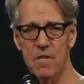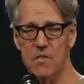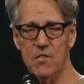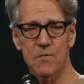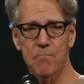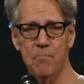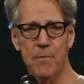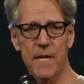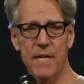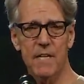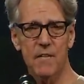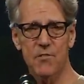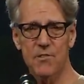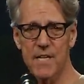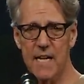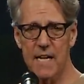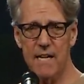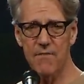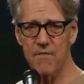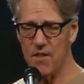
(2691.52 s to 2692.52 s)
just be
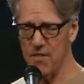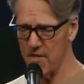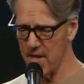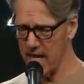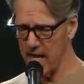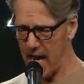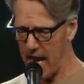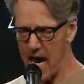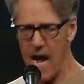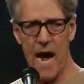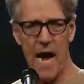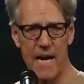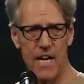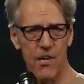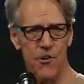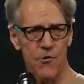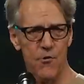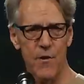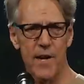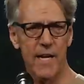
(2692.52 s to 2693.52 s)
deceived and think, I-, I
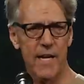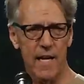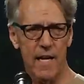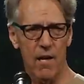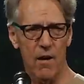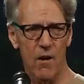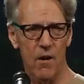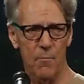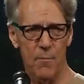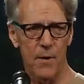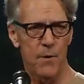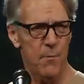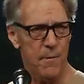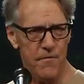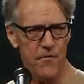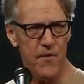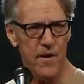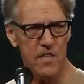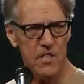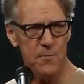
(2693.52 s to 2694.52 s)
can drink it, I'll be
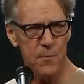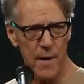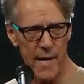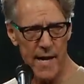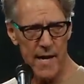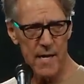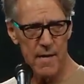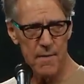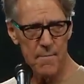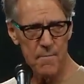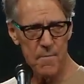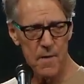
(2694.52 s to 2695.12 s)
refreshed by it.